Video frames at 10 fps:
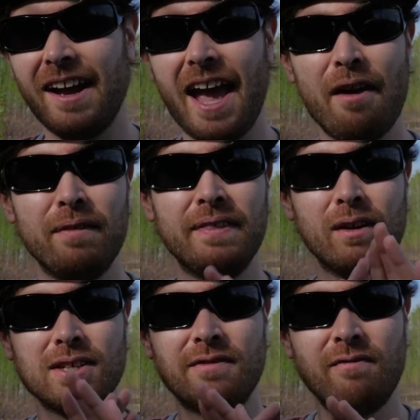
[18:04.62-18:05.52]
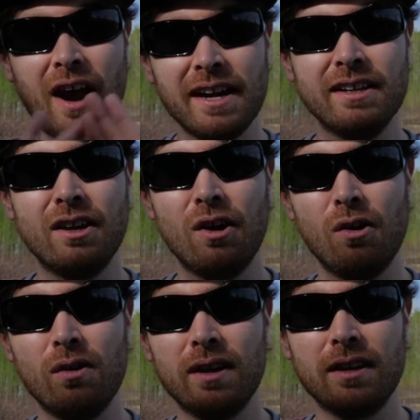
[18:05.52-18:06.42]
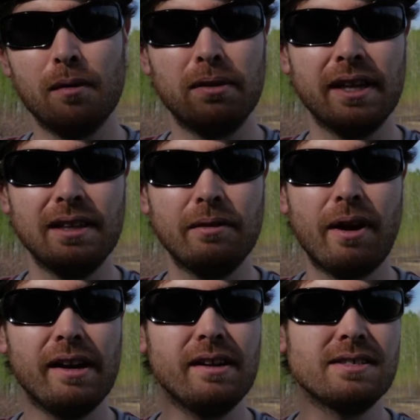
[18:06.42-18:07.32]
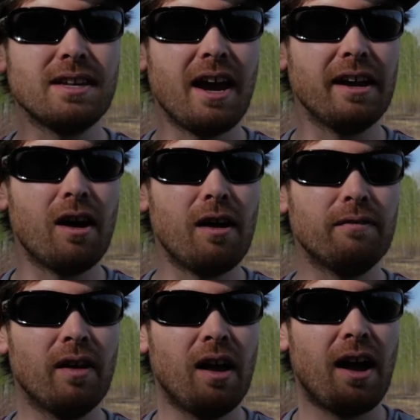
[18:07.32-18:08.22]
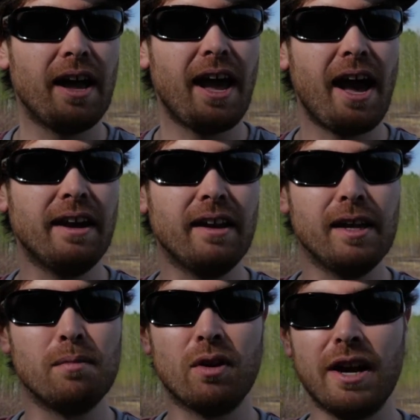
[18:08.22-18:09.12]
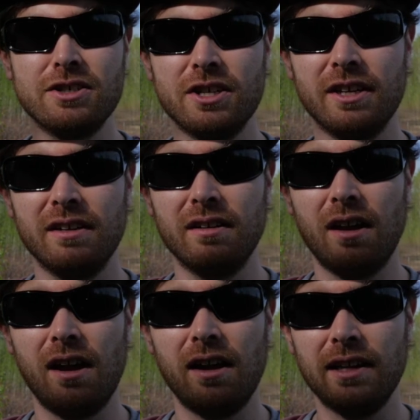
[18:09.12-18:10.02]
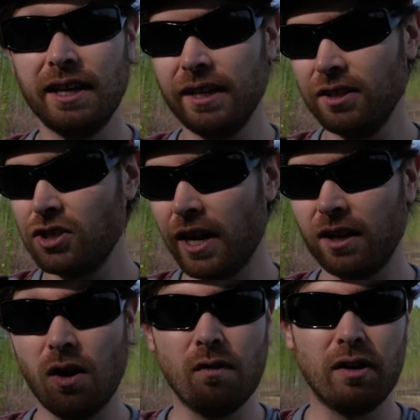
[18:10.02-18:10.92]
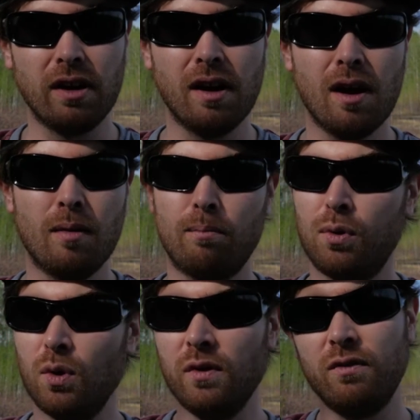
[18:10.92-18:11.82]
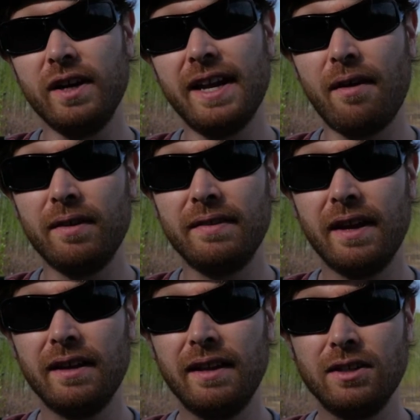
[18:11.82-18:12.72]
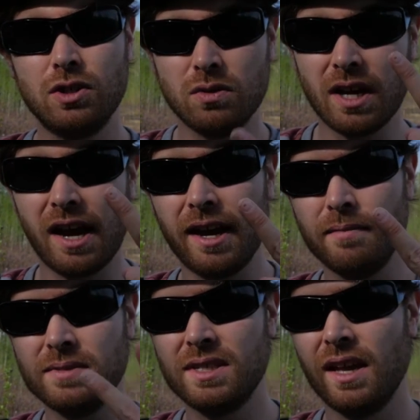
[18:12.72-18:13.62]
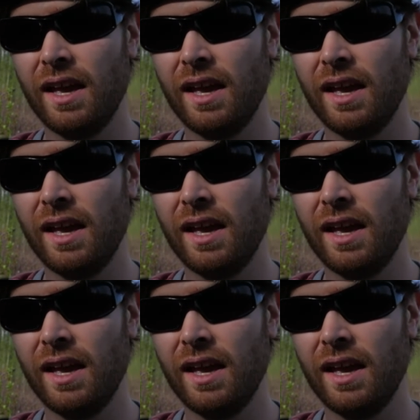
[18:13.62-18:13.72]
Everything was fine to go, completely ready to sign off. I had an immigration lady check it over, proofread everything like 2 times,